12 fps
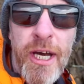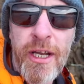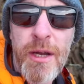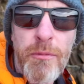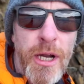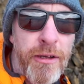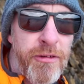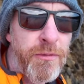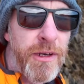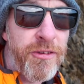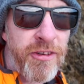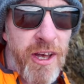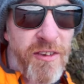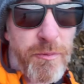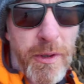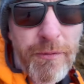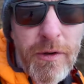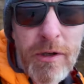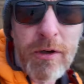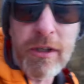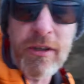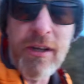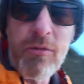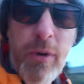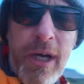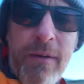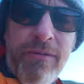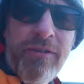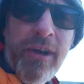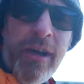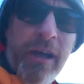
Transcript: and I'm relatively safe. But if you look at these waves